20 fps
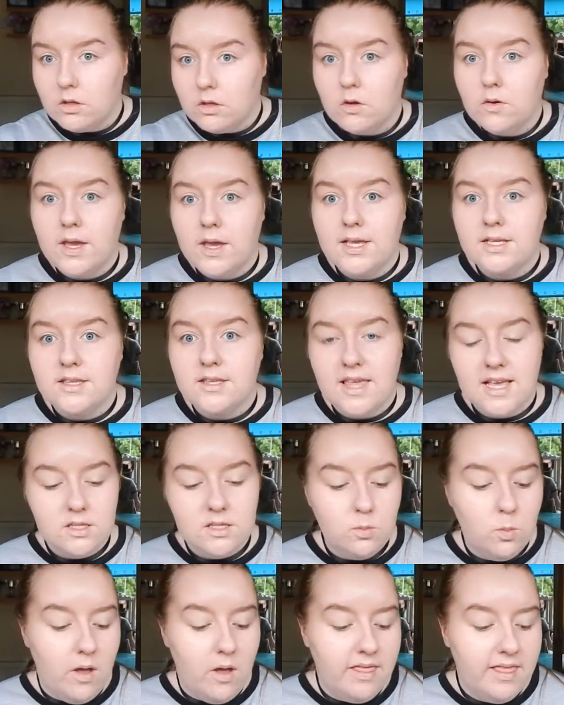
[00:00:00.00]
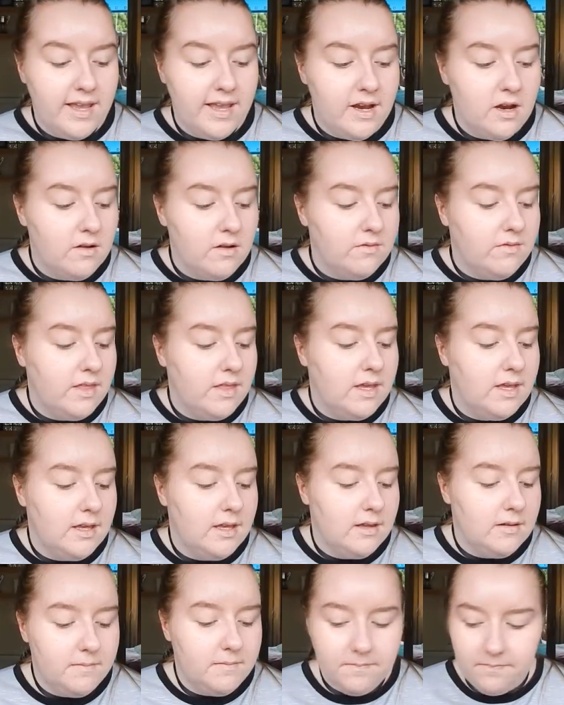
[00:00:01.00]
Okay, so that's one layer of
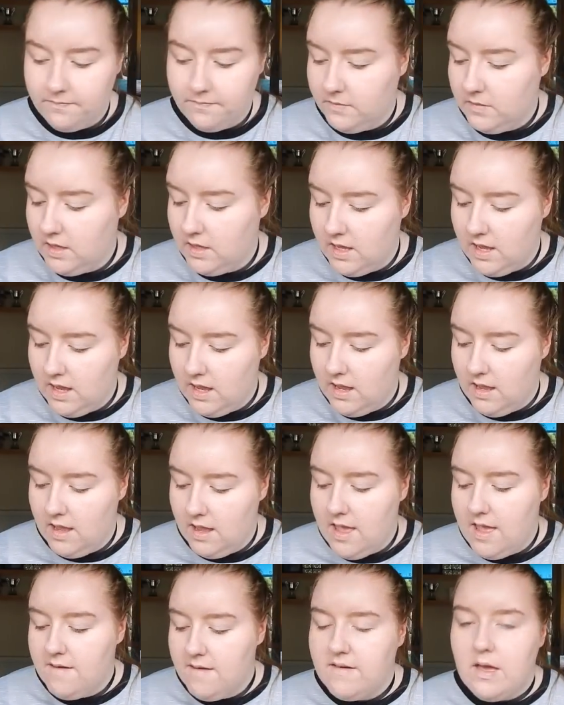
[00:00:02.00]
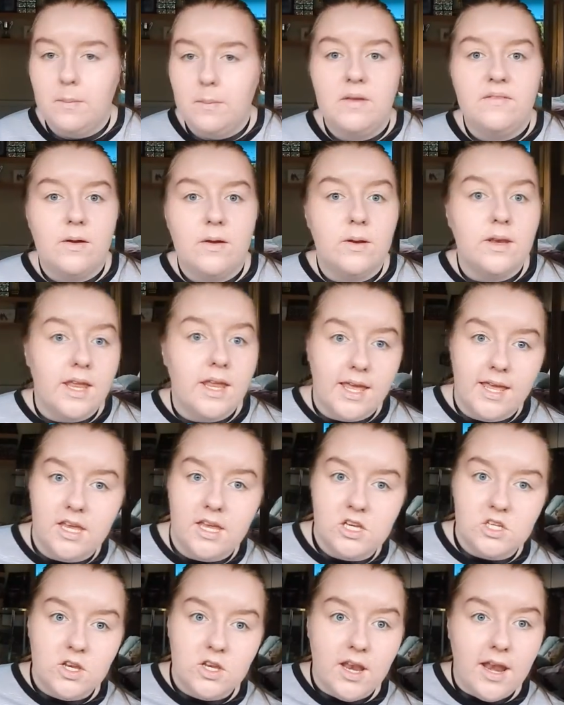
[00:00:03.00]
the Fit Me
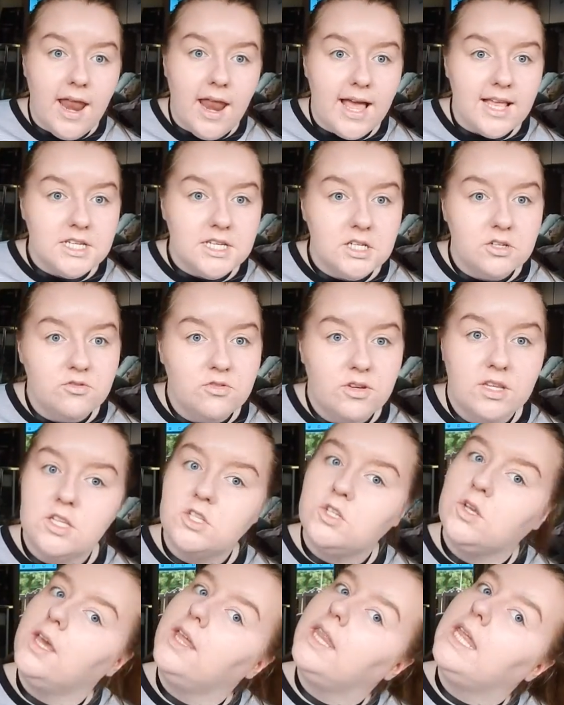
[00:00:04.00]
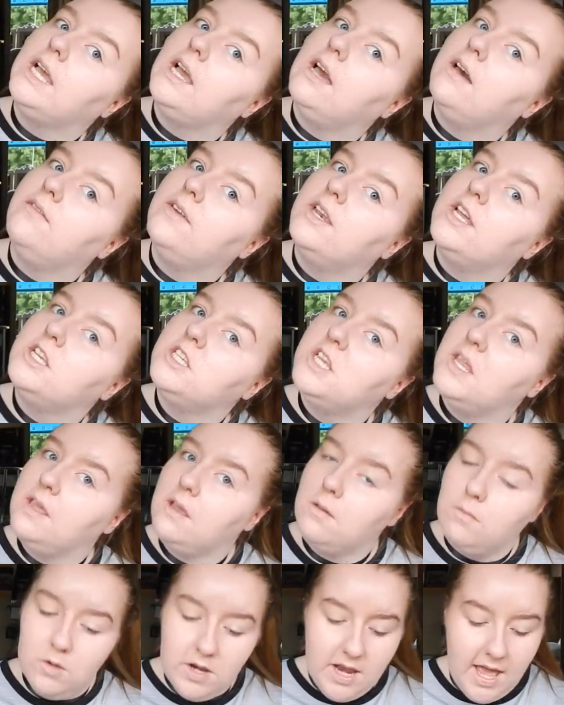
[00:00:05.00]
foundation. I actually really do like that coverage. I think
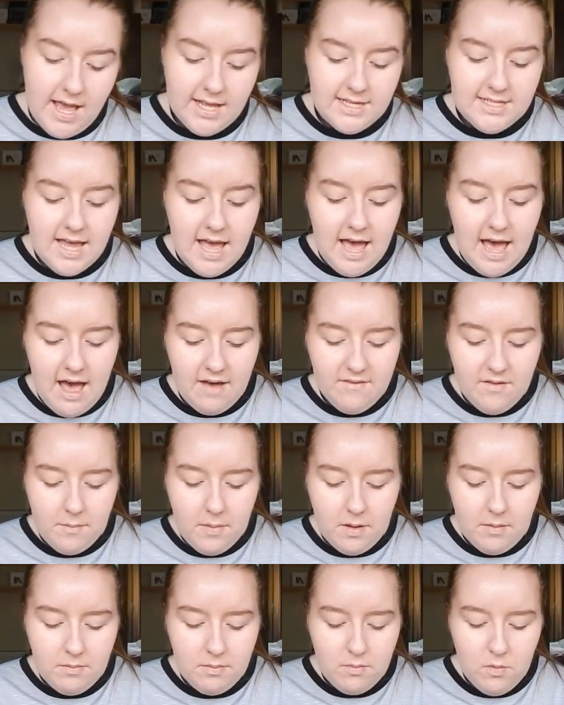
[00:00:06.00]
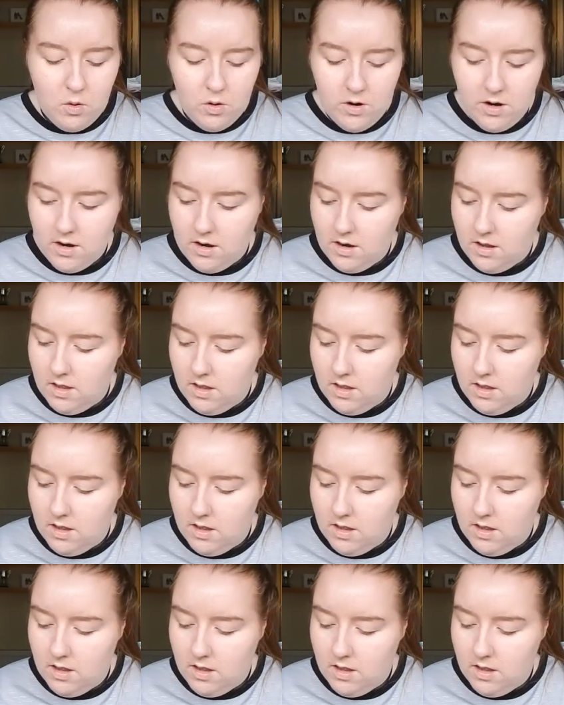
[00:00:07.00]
I'm going to add half a pump more